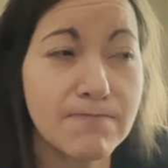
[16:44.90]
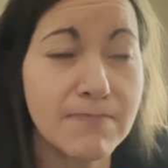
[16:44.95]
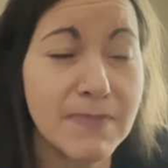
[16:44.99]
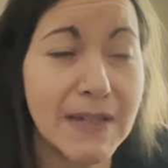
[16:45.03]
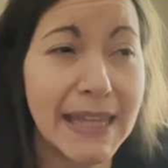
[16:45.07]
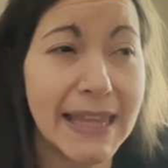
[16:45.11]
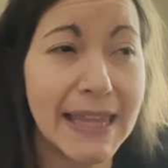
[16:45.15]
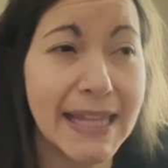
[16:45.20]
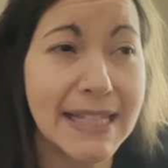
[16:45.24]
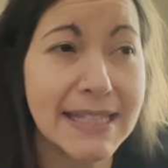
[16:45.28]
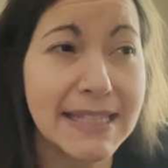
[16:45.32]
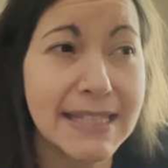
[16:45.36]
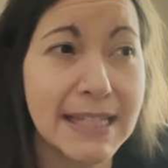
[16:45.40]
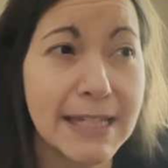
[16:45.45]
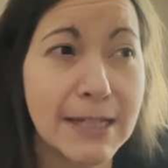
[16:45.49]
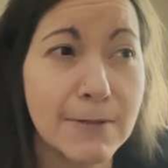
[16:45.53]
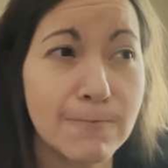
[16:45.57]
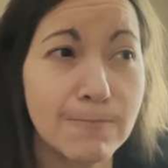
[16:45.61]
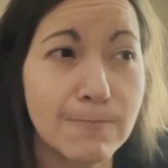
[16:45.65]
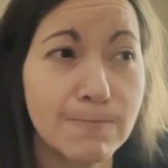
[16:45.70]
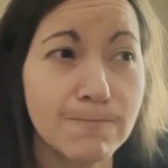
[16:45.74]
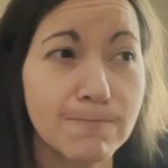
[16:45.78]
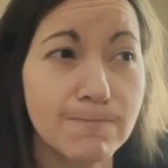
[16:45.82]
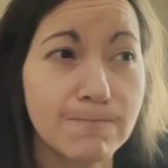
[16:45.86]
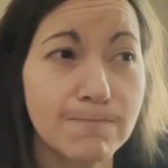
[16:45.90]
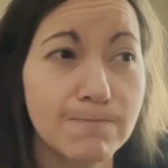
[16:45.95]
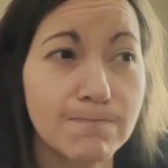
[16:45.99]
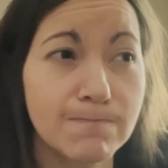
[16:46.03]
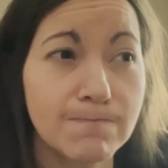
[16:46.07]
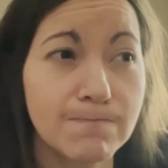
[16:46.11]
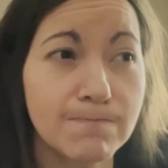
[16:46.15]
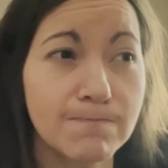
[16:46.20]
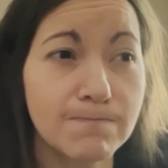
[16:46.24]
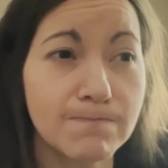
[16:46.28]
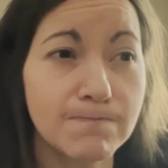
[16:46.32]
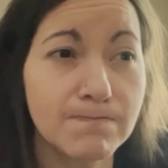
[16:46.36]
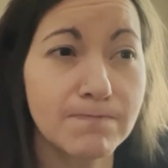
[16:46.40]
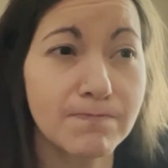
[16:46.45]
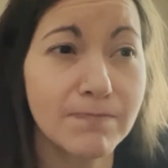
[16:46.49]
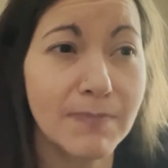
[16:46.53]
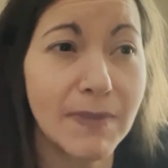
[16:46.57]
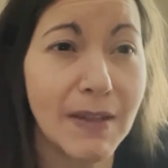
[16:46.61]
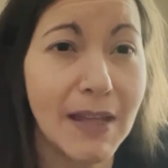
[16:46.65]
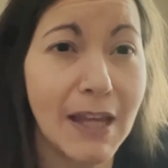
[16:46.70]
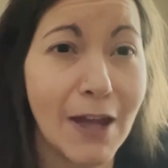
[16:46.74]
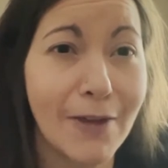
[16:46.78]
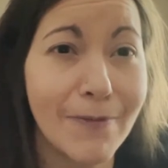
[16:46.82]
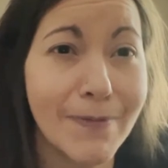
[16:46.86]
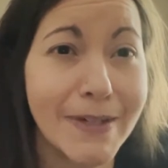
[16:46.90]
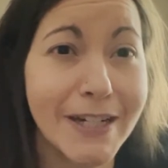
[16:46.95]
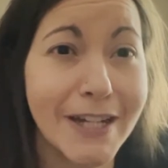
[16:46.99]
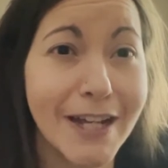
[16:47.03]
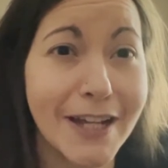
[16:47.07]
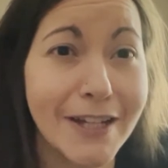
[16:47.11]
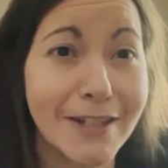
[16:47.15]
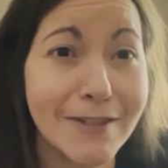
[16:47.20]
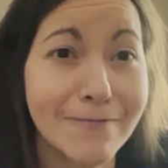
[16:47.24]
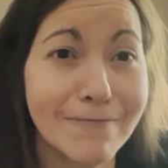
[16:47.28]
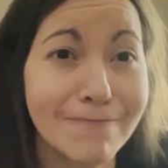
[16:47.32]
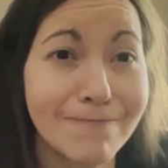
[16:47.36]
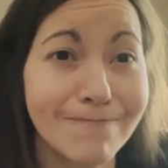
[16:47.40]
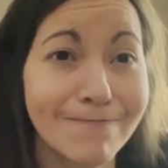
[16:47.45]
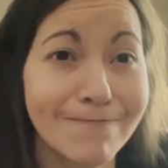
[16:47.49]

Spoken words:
and that's it. I'll be done.